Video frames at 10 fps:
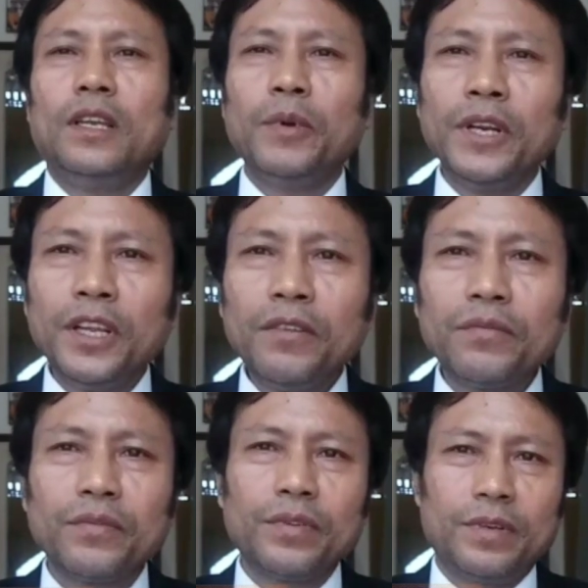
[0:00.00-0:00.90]
Even if
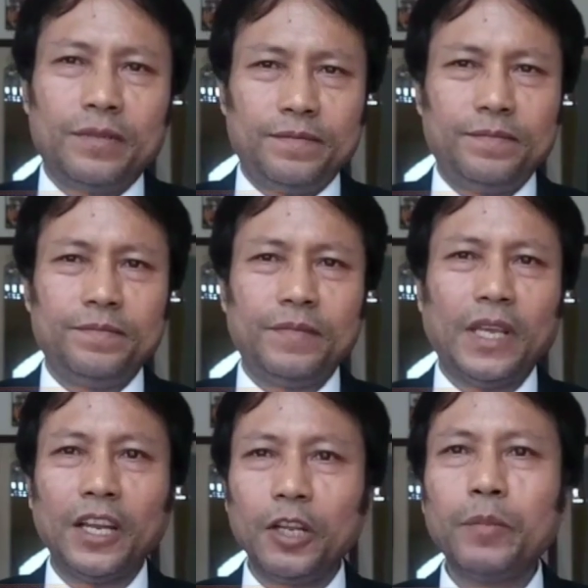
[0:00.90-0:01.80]

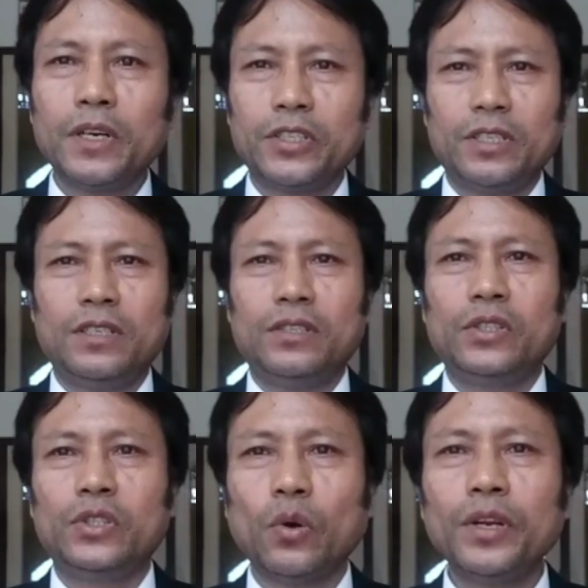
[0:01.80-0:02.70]
any
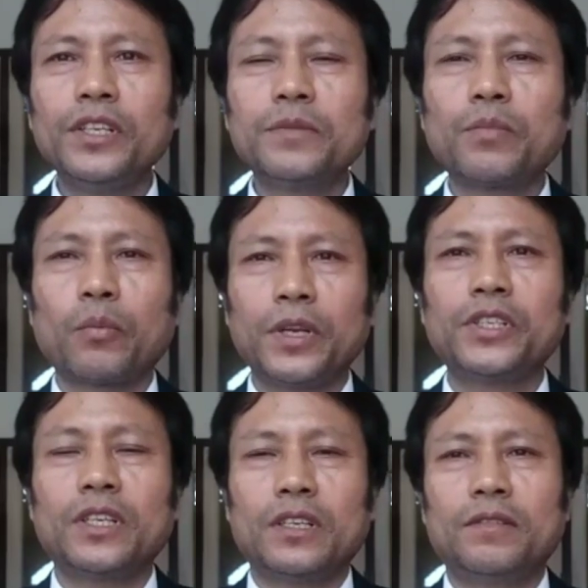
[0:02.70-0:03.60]
person join this
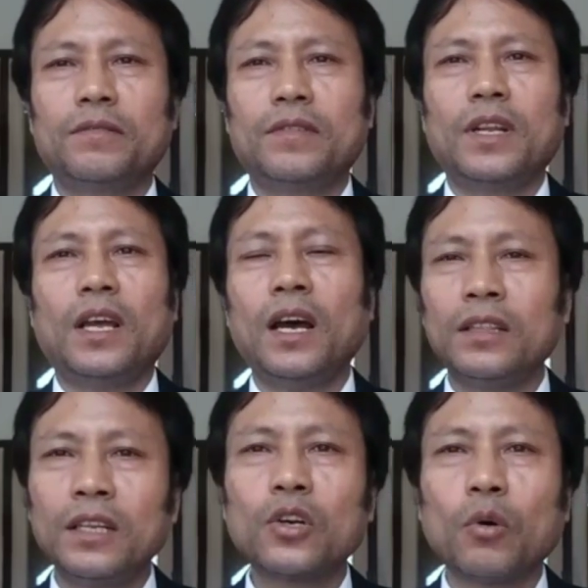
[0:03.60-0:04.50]
profession
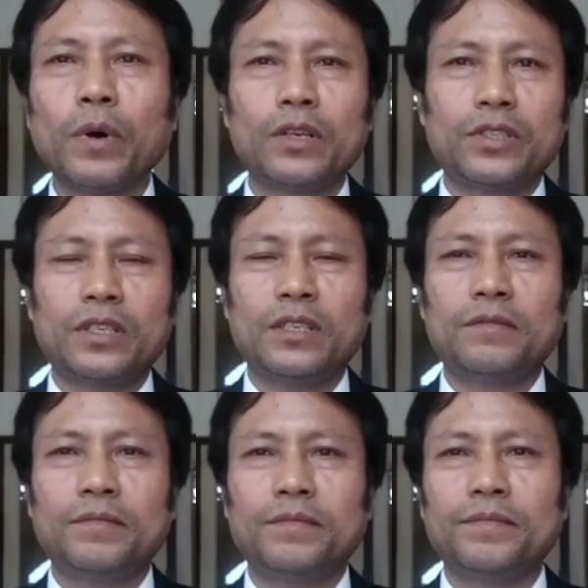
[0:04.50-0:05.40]
under
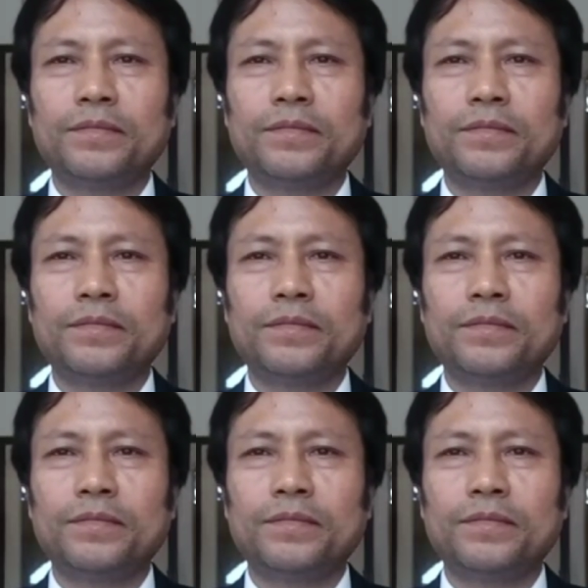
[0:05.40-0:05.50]
compulsion,